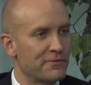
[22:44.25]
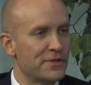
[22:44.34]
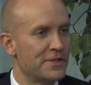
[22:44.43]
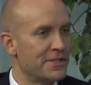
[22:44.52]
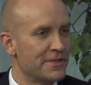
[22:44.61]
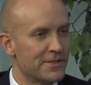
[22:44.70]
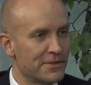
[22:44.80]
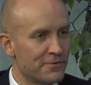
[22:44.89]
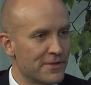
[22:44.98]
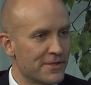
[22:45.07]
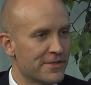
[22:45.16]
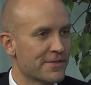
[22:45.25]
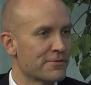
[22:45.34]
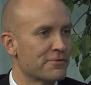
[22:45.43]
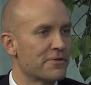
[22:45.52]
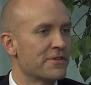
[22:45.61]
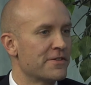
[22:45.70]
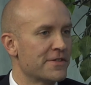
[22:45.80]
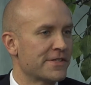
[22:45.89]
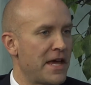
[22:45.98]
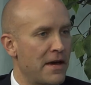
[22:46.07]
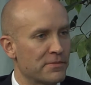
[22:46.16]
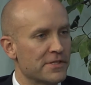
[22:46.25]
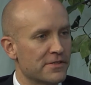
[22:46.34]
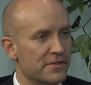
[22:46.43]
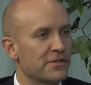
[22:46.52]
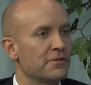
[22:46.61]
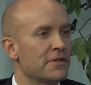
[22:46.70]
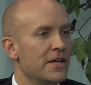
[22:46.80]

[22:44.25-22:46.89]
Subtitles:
if you didn't do this score, then this happens to you.